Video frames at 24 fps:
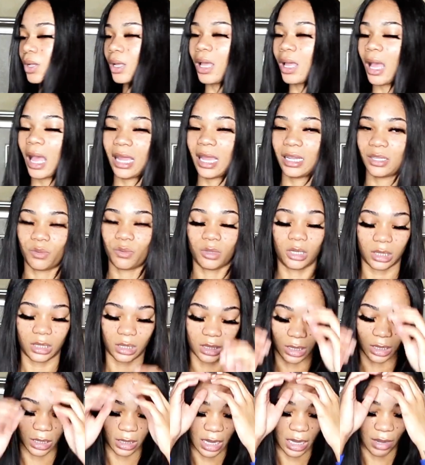I just wanted to
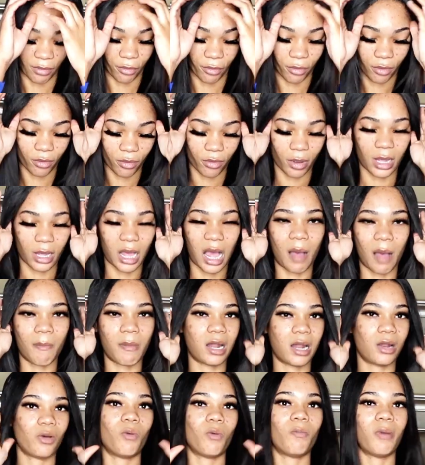tell y'all real quick how my
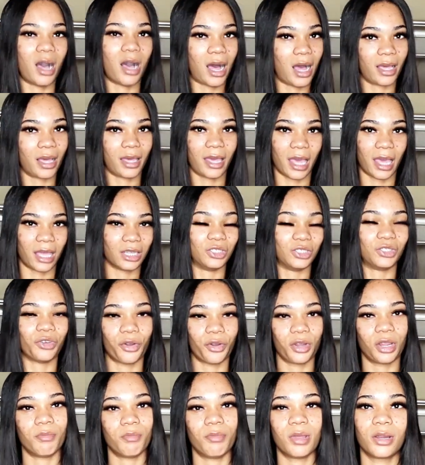little podcast
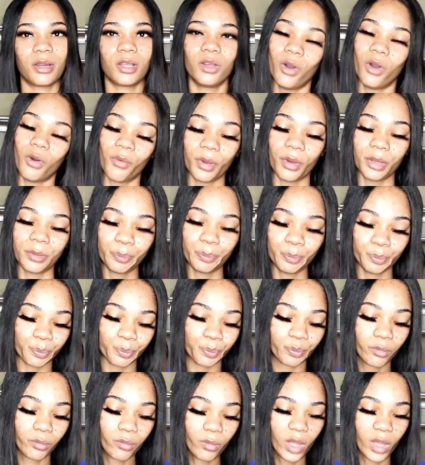journey been going.
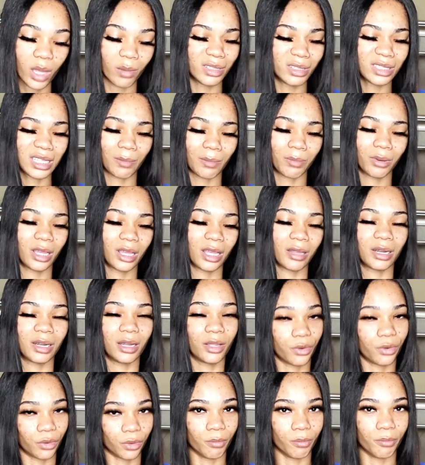Let me stop playing
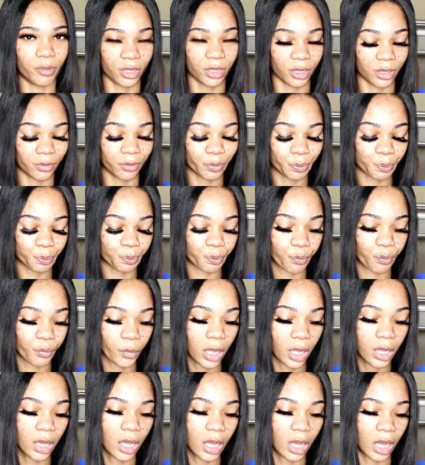little, big.
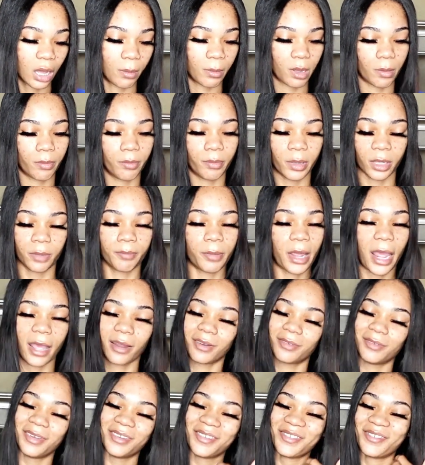How my big pack,
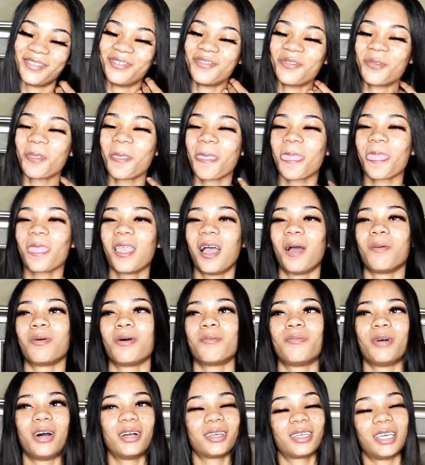how my
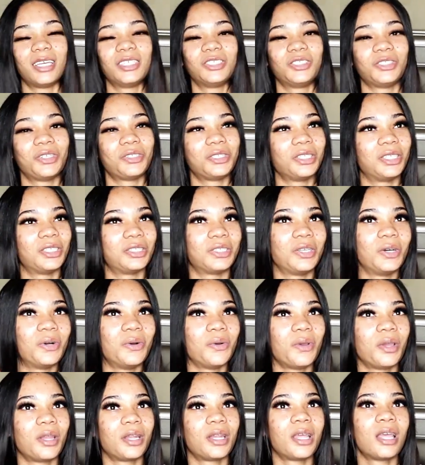podcast journey is
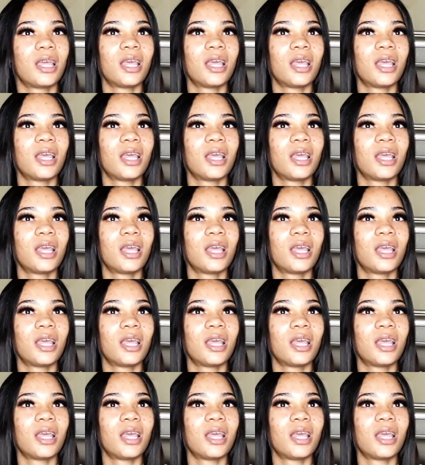going.